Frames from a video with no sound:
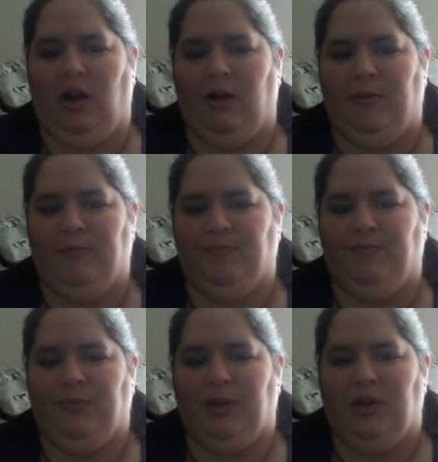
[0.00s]

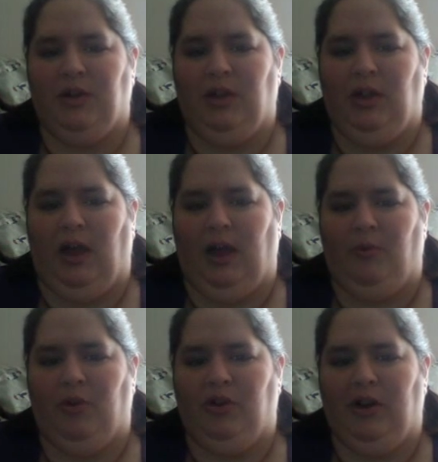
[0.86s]
I
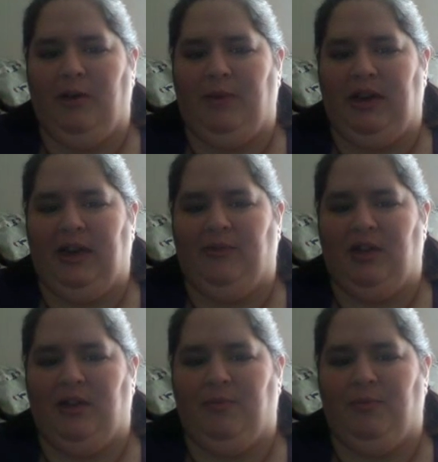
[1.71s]
wonder how many of
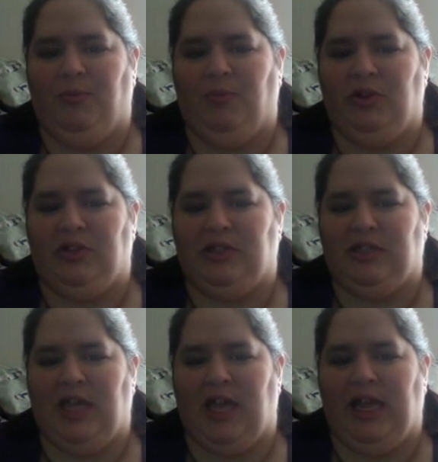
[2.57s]
them, once
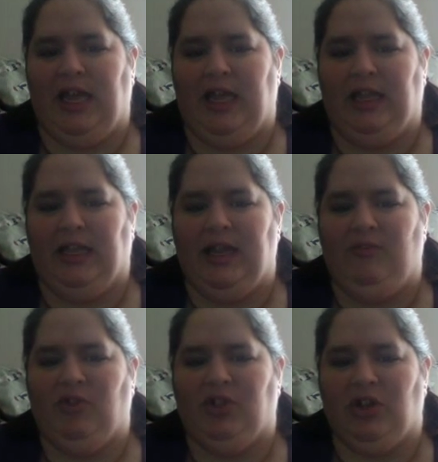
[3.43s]
they
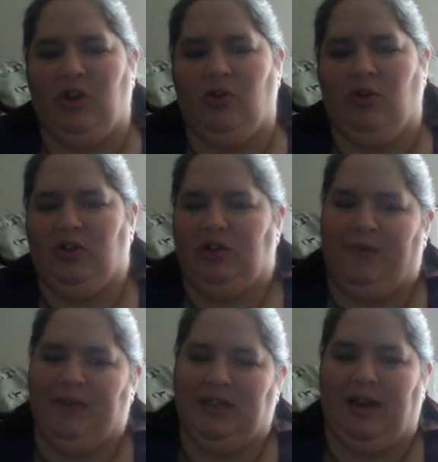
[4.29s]
leave the show, because
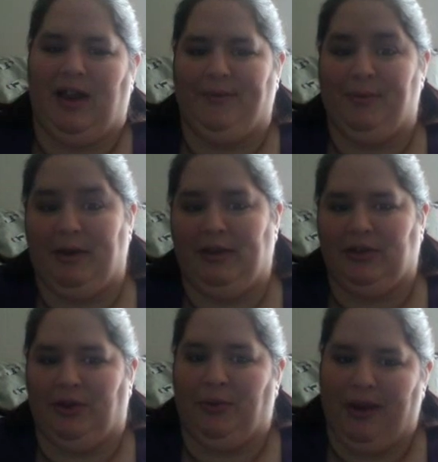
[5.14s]
obviously not everybody's
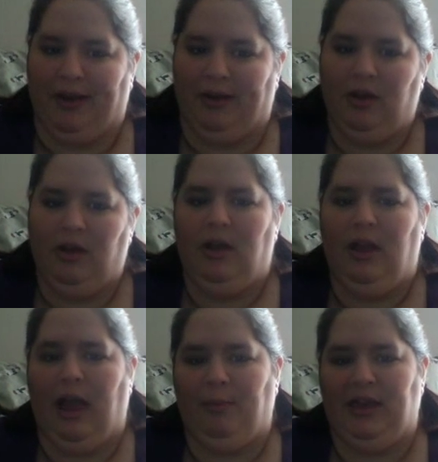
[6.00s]
going to win,
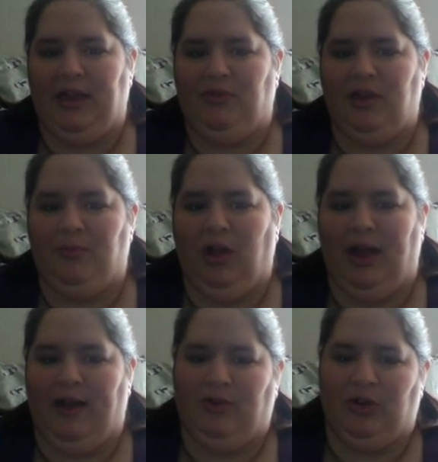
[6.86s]
how many of them will
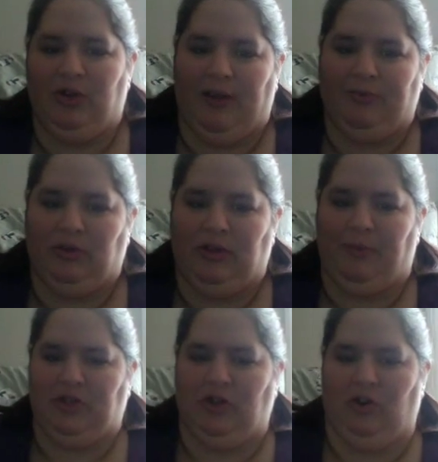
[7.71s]
have their jobs when they
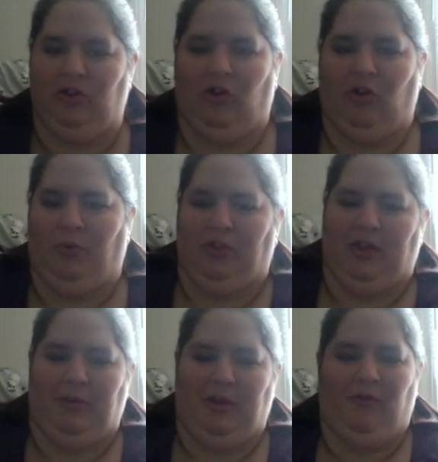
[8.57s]
return, or will
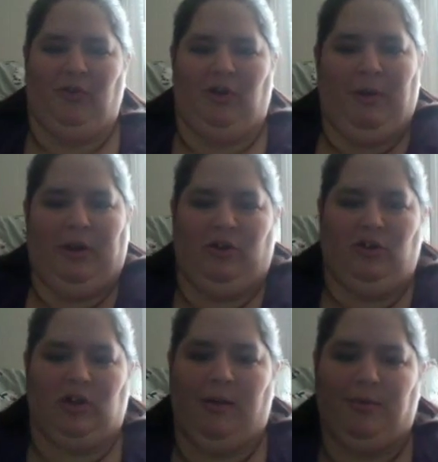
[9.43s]
they be offered a better
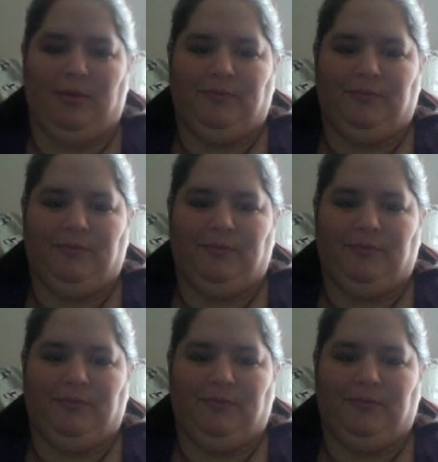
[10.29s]
job?